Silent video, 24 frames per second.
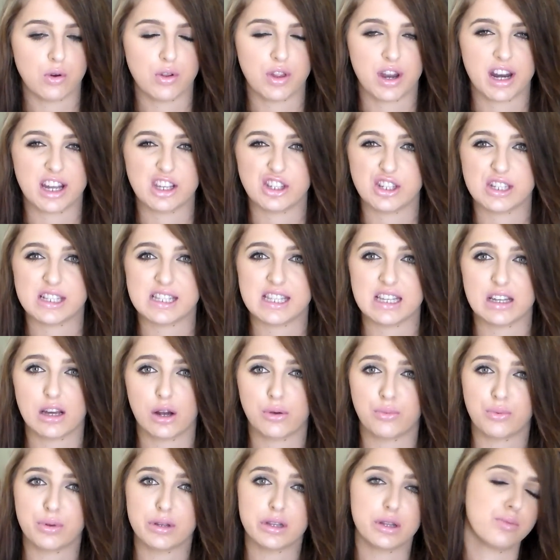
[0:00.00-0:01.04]
that I just think are
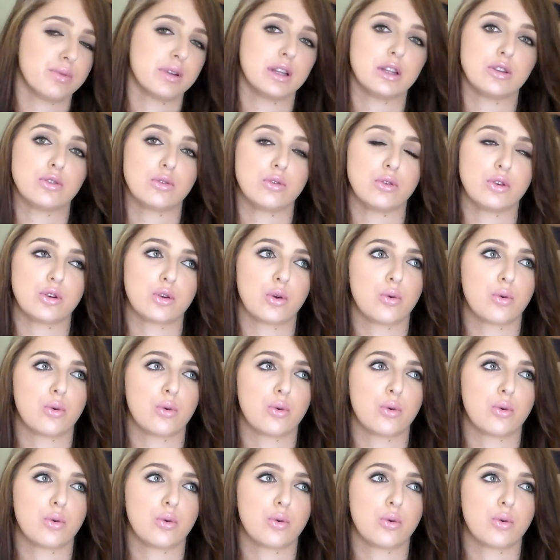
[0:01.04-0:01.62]
really, really good